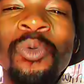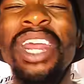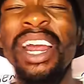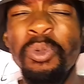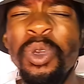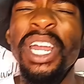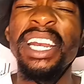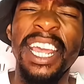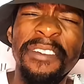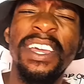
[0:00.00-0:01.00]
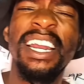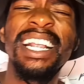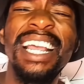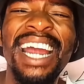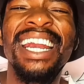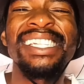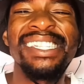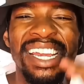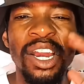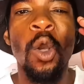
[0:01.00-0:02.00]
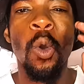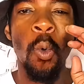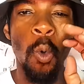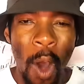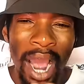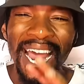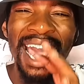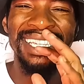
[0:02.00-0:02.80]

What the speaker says: that we can definitely understand what I